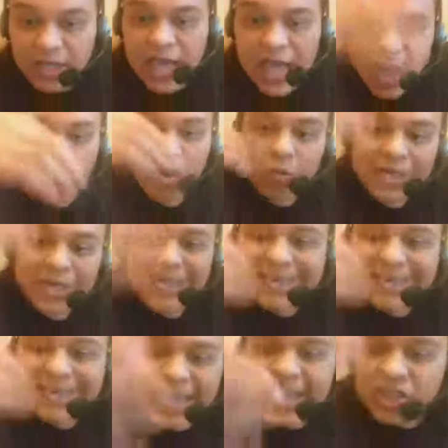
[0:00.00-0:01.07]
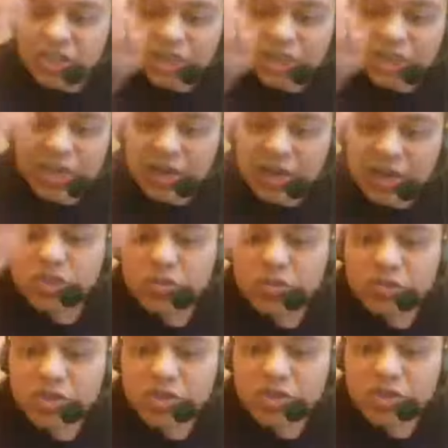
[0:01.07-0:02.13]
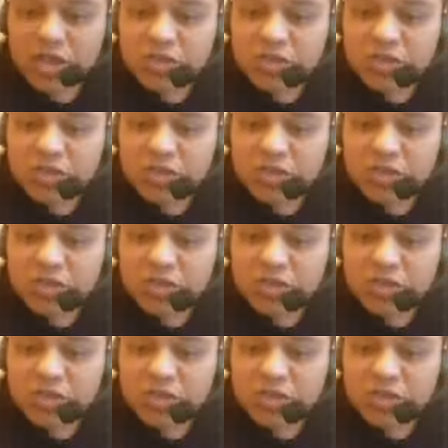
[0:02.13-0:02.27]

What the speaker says: How are we engaging in a rational